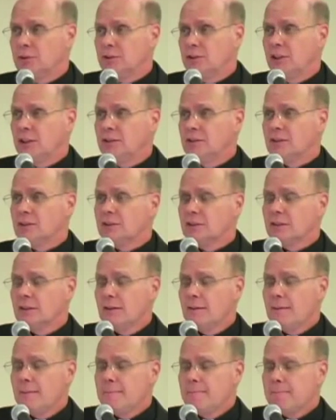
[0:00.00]
with Jesus.
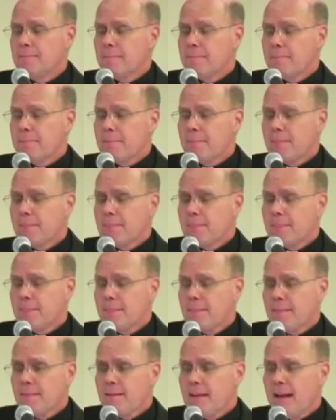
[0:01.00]

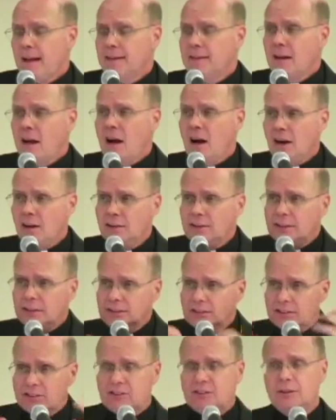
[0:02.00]
And the heart
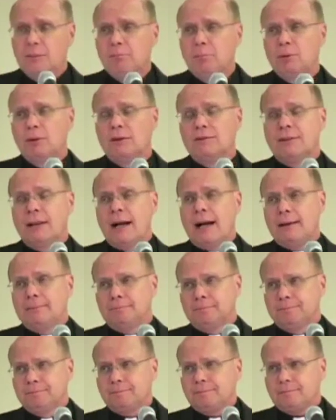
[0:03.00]
is a symbol of that.
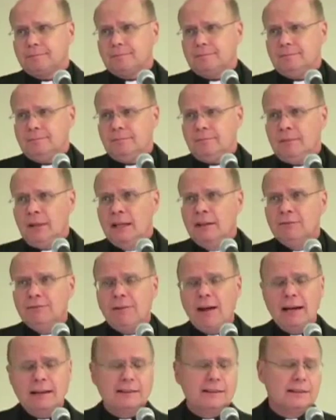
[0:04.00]
In
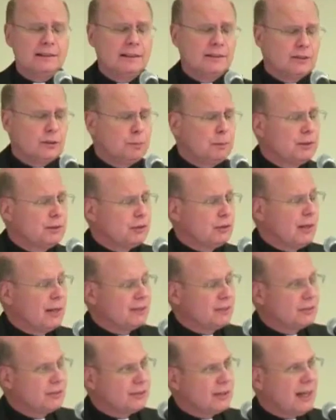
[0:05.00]
fact, in the spiritual
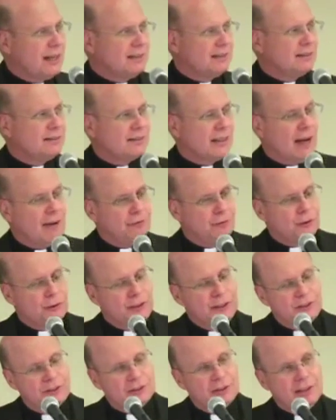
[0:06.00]
exercises, after
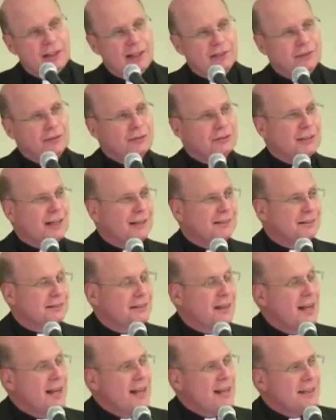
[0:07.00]
each of the
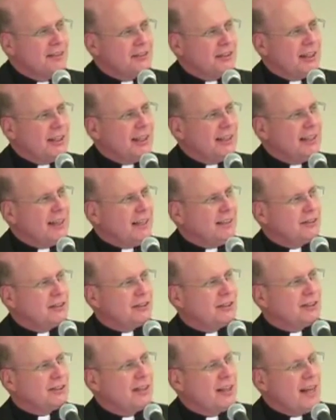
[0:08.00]
exercises, St.
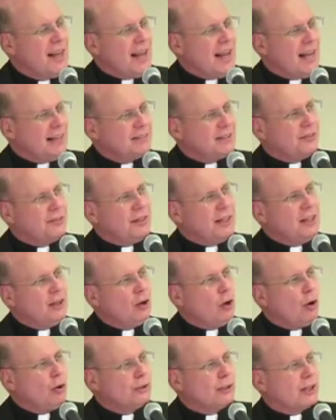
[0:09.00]
Ignatius has a thing
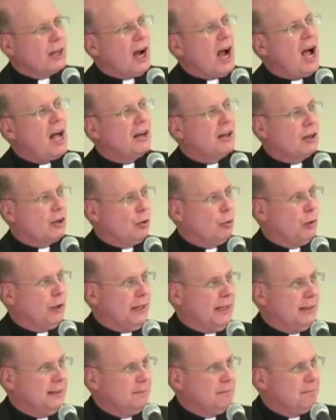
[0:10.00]
called a
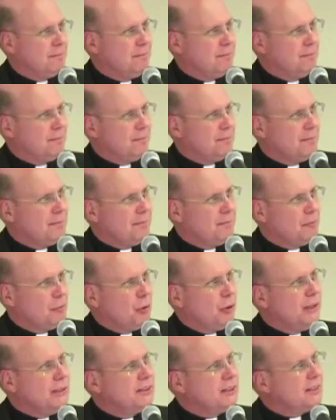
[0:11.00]
colloquy,
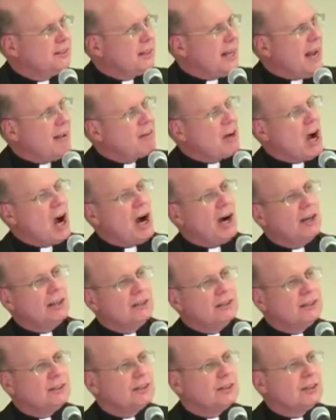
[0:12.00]
where he says, have a
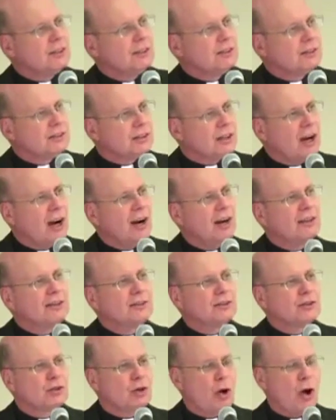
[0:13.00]

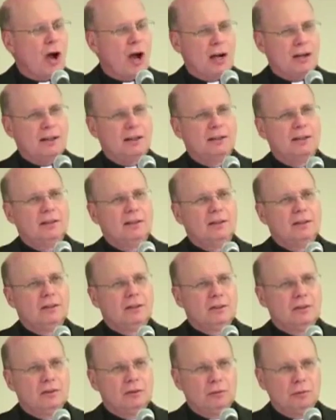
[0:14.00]
heart-to-heart talk
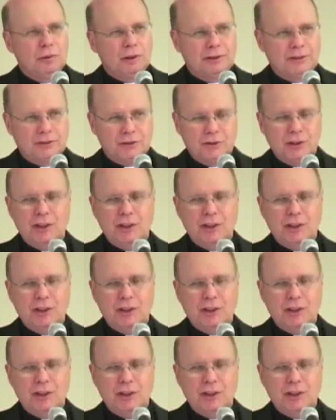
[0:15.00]
with